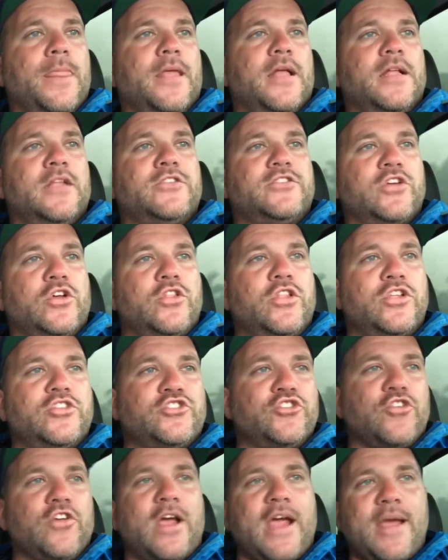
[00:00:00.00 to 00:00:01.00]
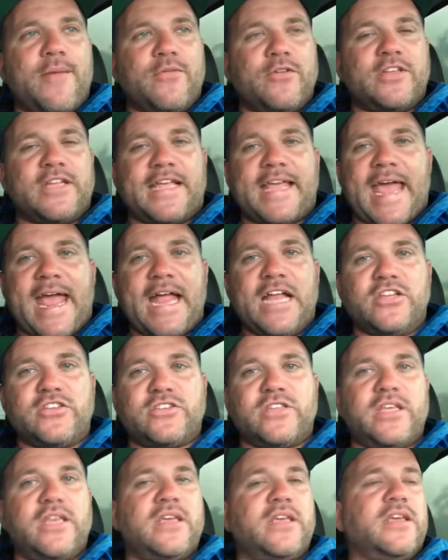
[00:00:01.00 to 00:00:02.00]
so that you're able to gauge
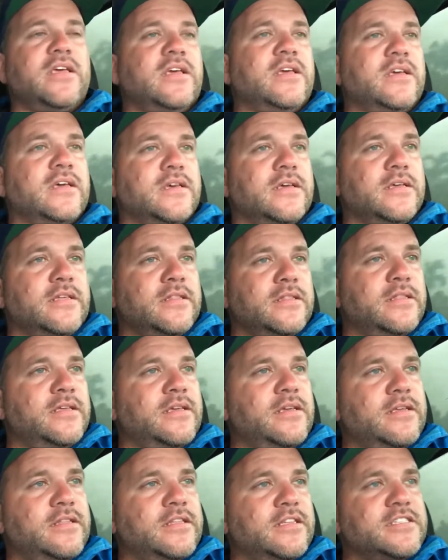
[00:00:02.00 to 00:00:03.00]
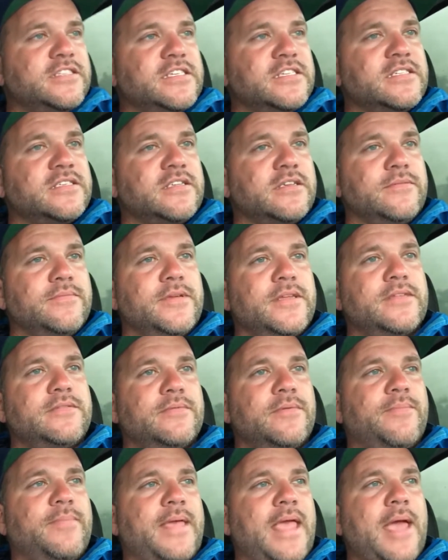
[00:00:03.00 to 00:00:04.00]
the system
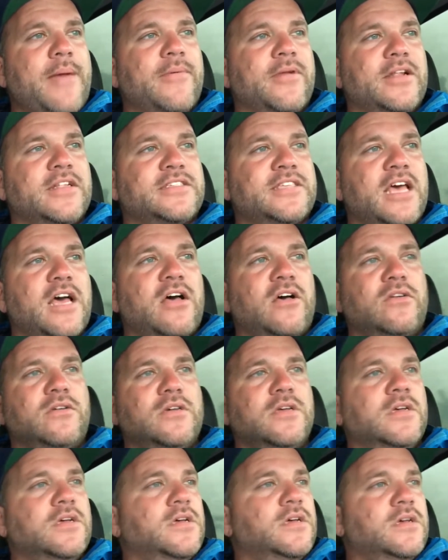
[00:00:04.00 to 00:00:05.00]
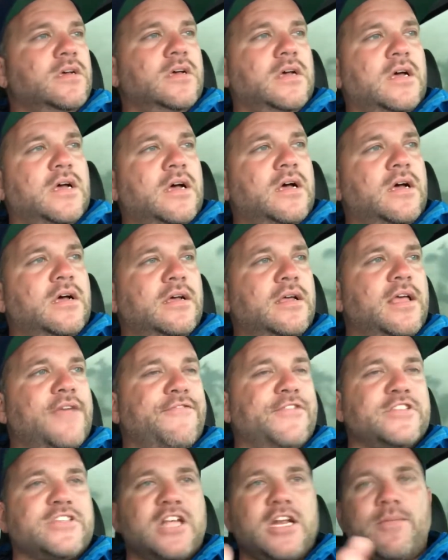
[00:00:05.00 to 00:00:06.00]
and be able to tell if
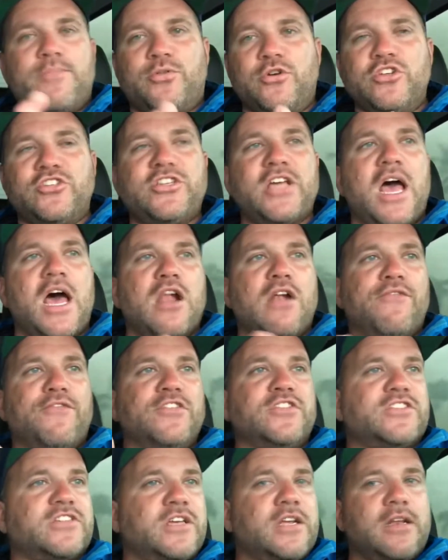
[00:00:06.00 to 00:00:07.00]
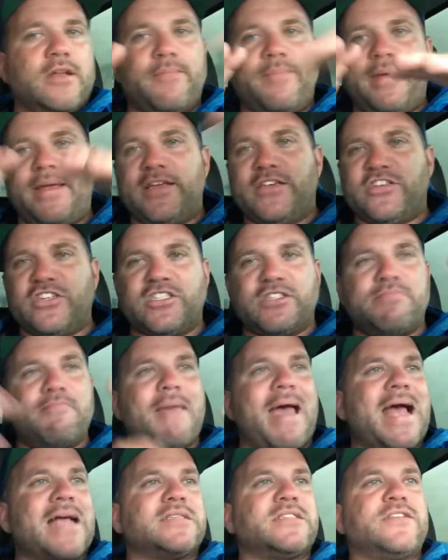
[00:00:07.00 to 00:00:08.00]
it's going to push out or if it's going to be just
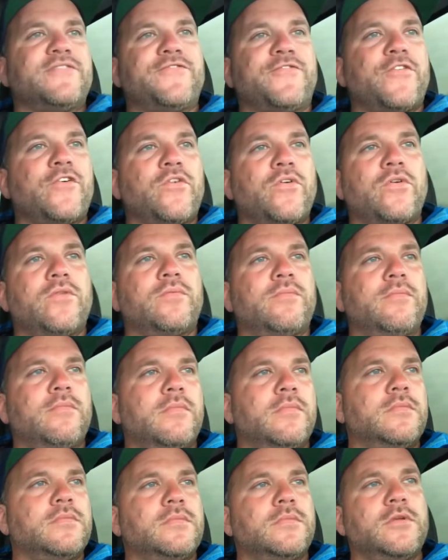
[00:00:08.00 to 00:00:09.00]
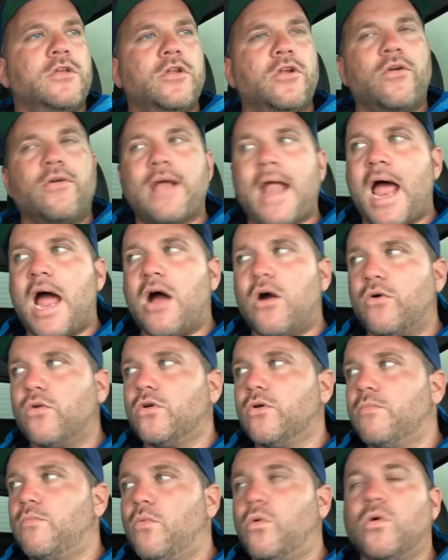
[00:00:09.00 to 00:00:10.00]
massive for an hour
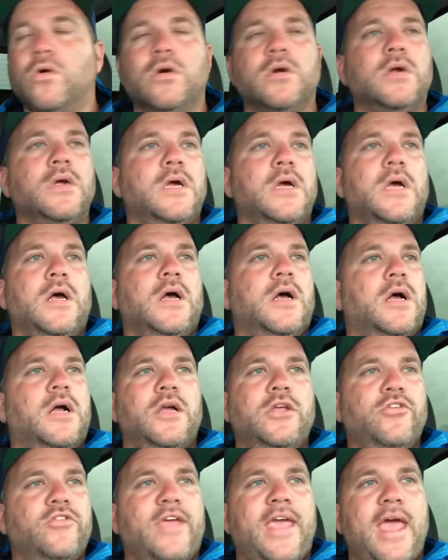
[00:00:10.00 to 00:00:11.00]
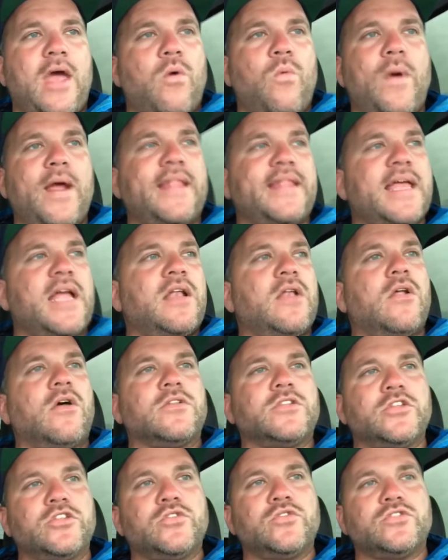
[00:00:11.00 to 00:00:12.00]
or more. You can't wait that long
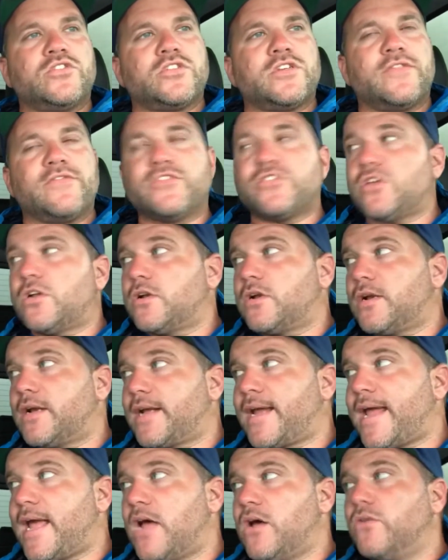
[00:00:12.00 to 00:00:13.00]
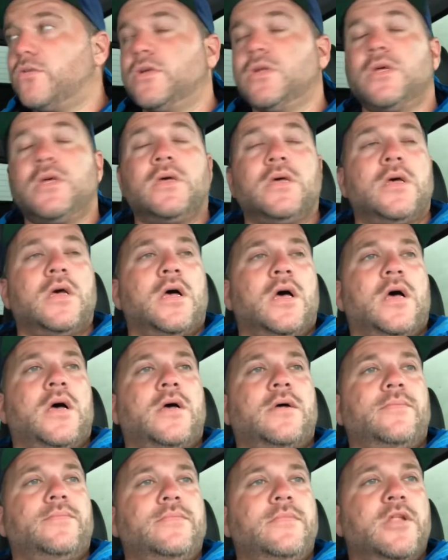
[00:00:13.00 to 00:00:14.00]
to do a service on an account.
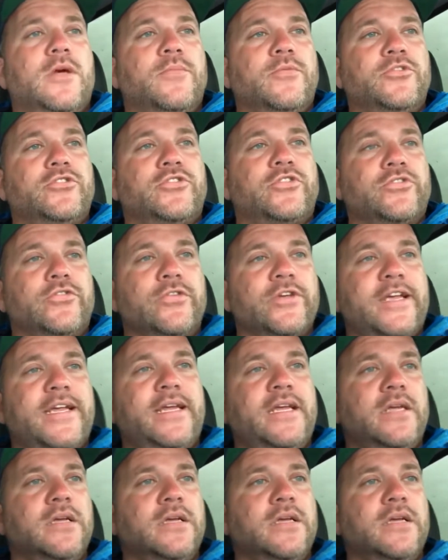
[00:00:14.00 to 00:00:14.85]
Number 3,